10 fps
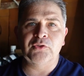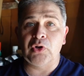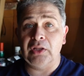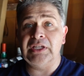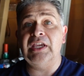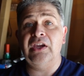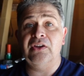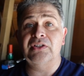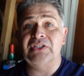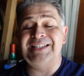trolley
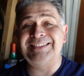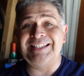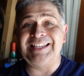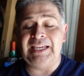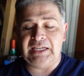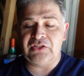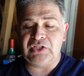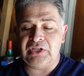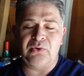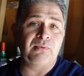carriage
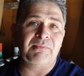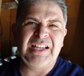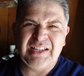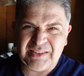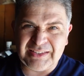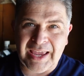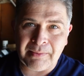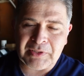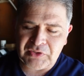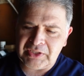disengaging or
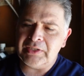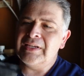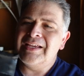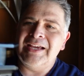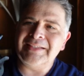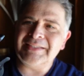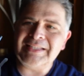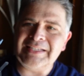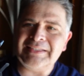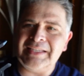damaging. I see
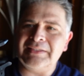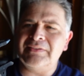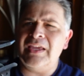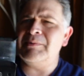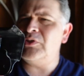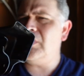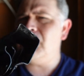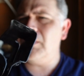these things damaged. You can